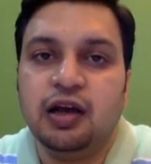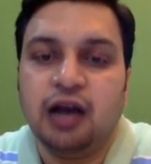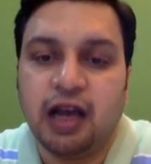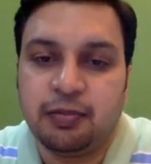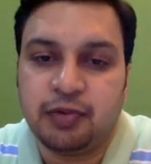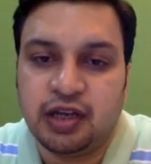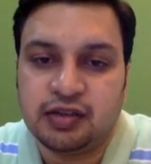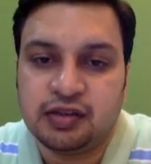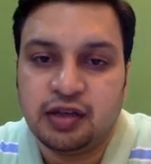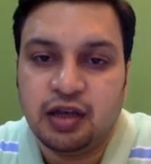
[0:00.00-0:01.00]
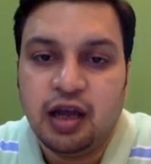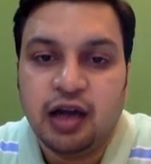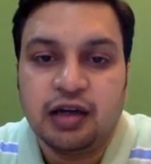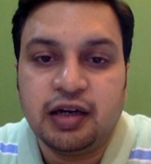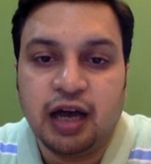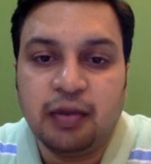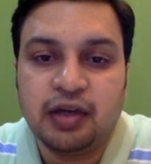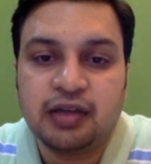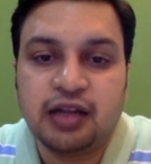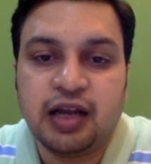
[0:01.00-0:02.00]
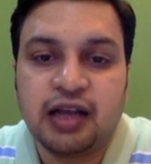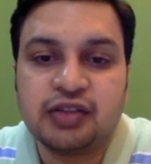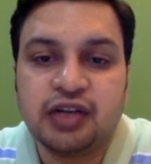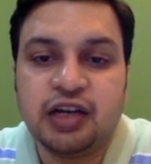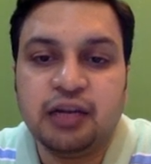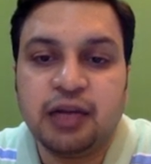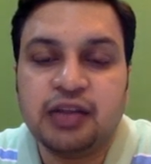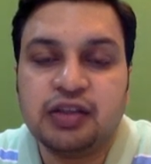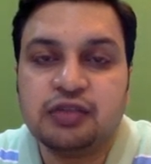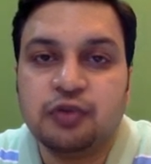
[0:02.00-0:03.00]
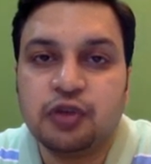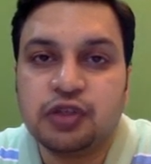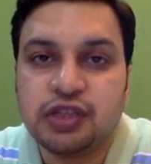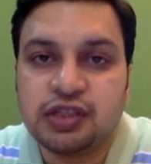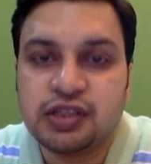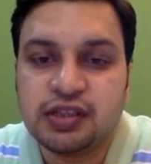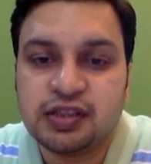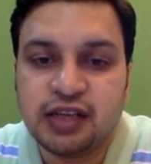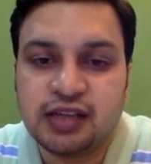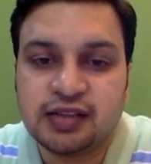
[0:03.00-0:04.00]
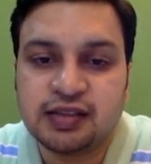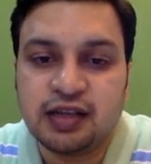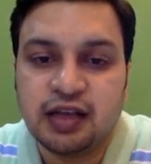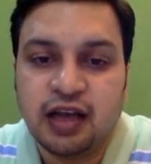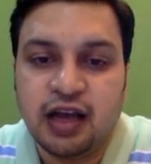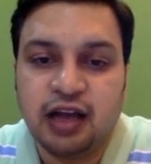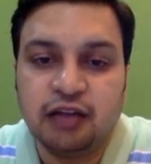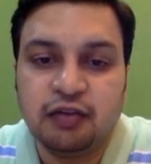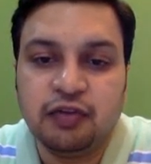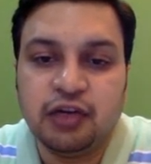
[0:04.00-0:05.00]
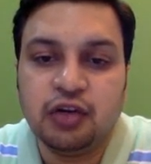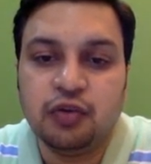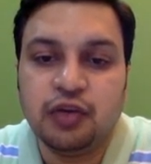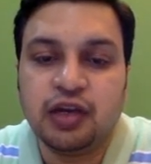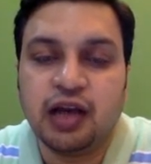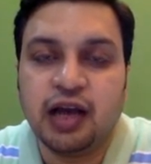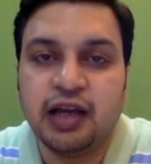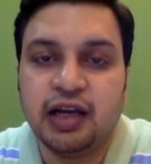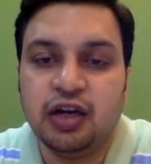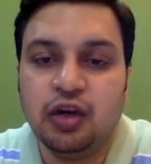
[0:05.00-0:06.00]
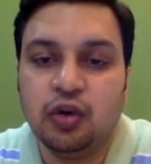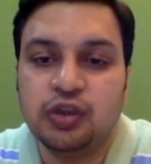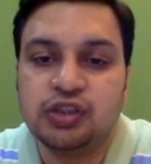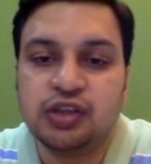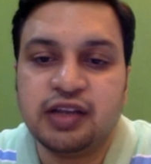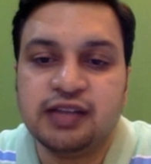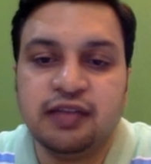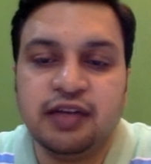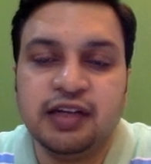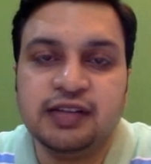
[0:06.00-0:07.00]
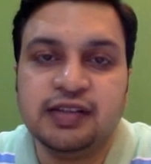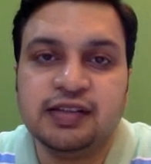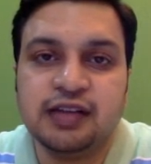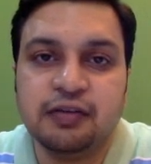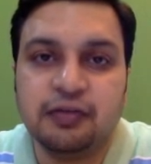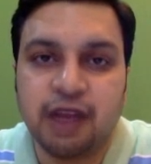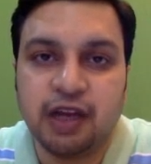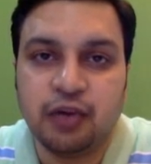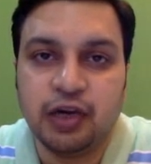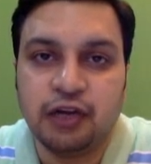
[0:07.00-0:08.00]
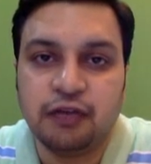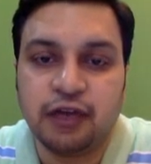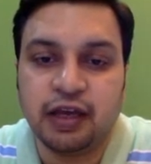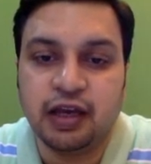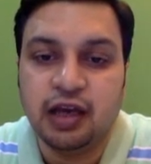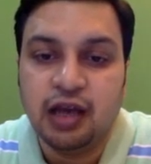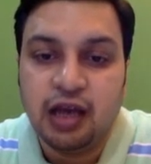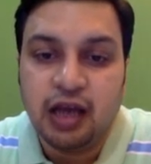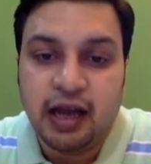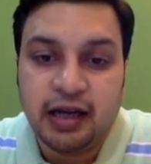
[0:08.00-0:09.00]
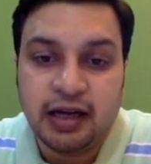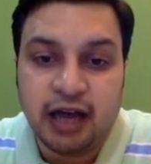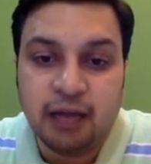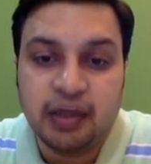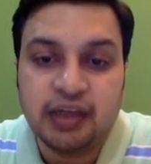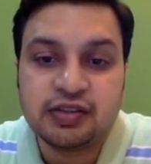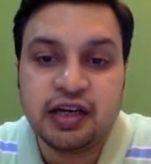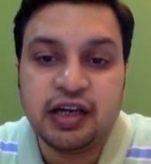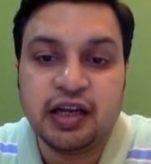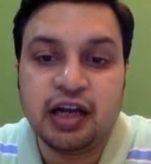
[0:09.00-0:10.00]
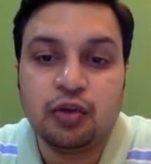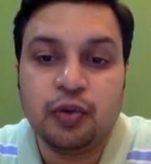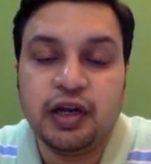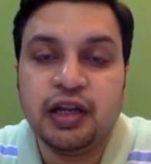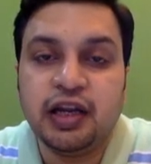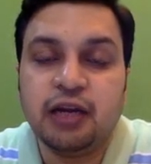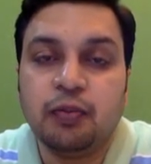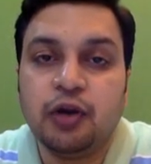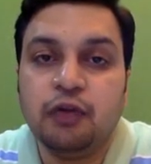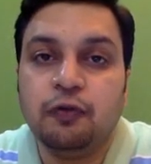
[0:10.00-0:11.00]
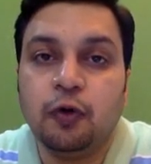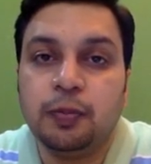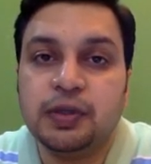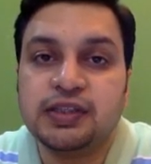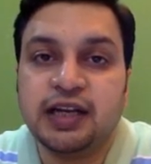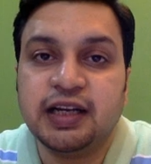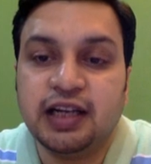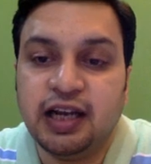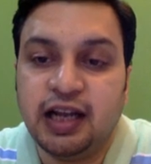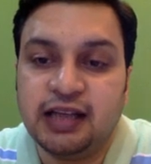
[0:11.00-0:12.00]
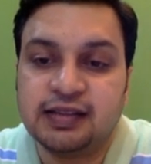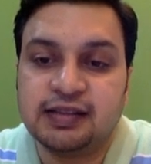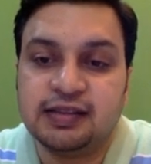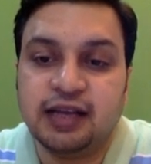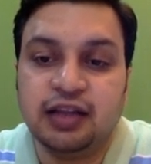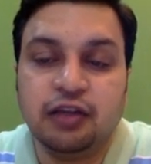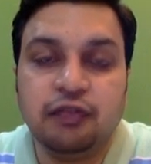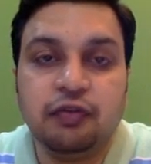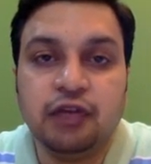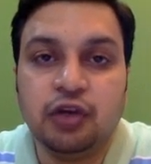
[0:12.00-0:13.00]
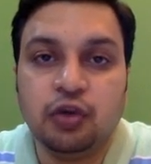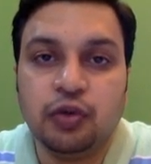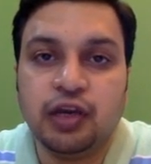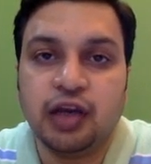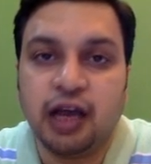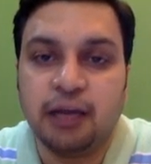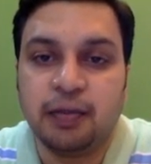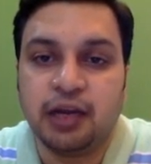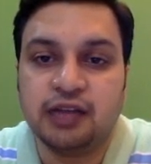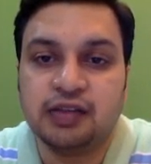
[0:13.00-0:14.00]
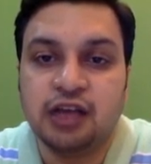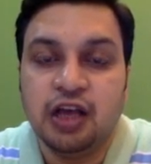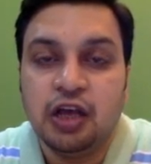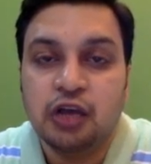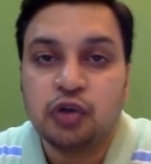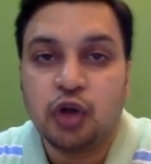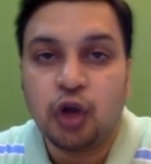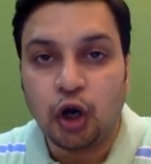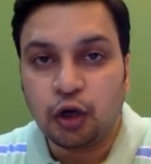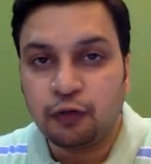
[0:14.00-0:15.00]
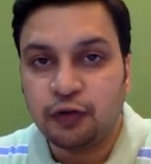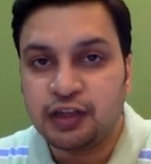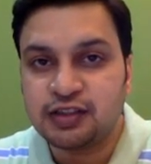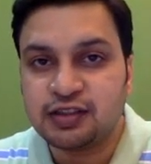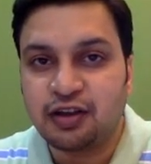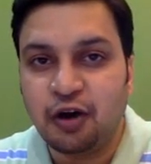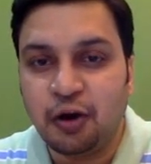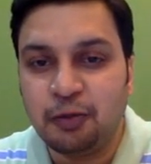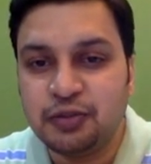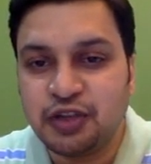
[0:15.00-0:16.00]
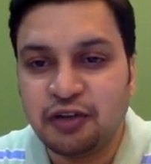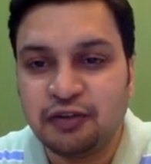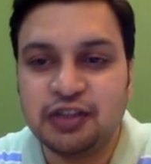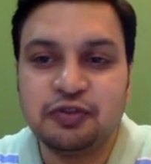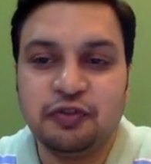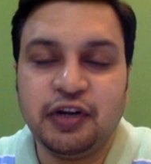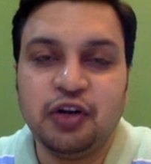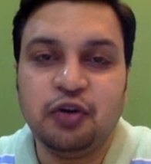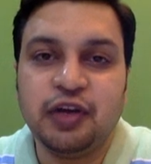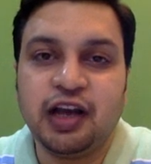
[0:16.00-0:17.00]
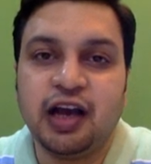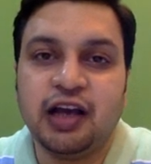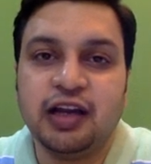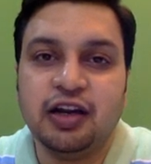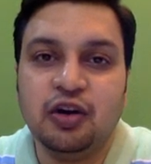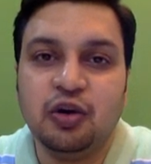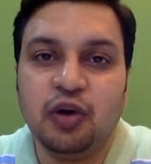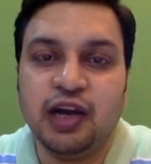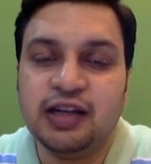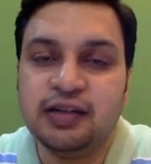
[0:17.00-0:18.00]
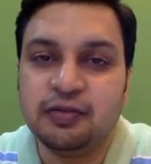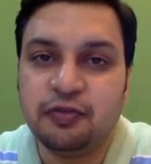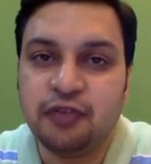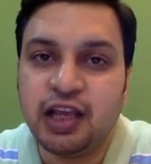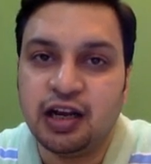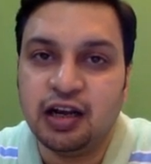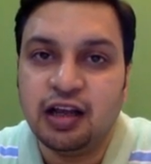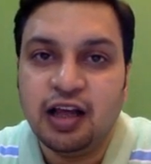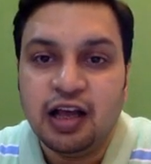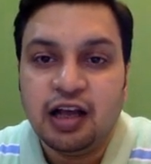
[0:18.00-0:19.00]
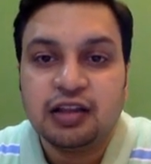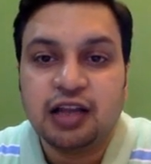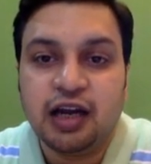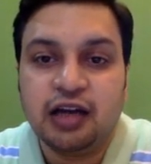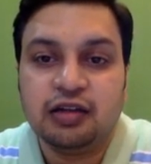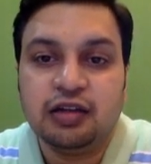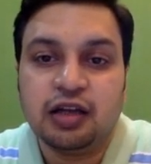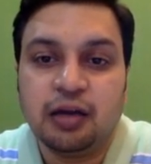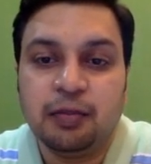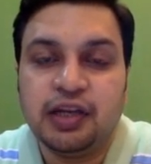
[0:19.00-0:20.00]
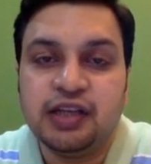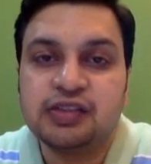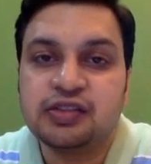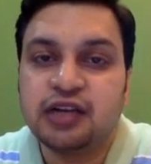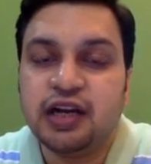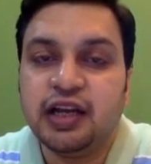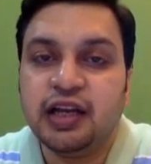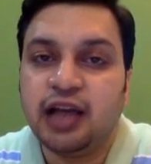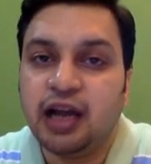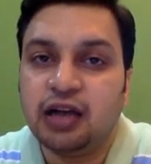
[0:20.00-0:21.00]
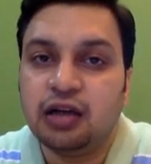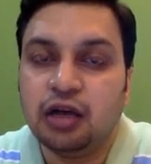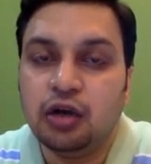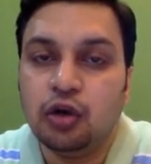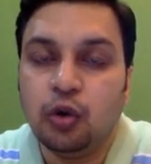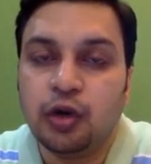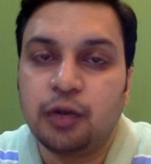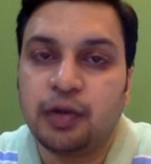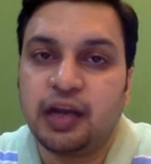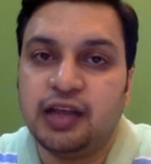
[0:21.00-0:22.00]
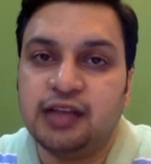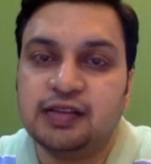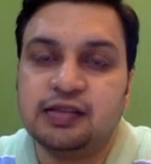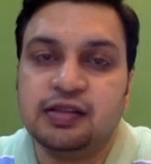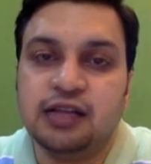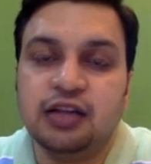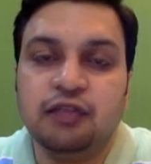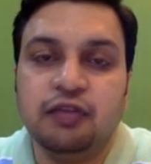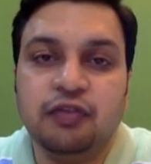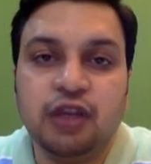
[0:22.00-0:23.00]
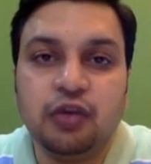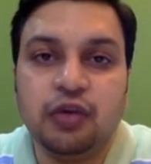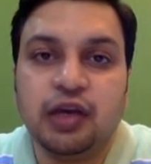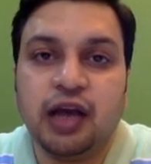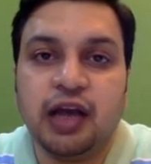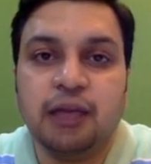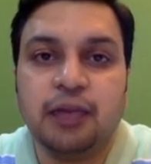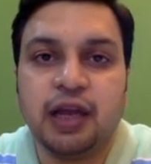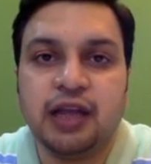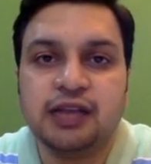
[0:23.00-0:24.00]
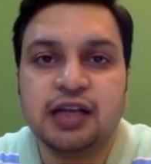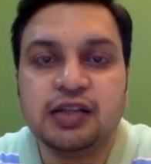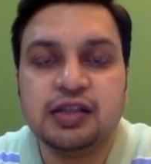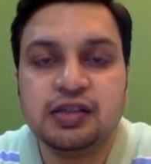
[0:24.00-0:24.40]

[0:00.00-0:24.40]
high price. Dabur, the last trading price is 466 and the 52 week high and low is 376 and 525 and Dabur is trading at 28.4% less than the 52 week high price. So a lot of us observe this 52 week high and low and feel that the companies trading at a lower price than the 52 week high price are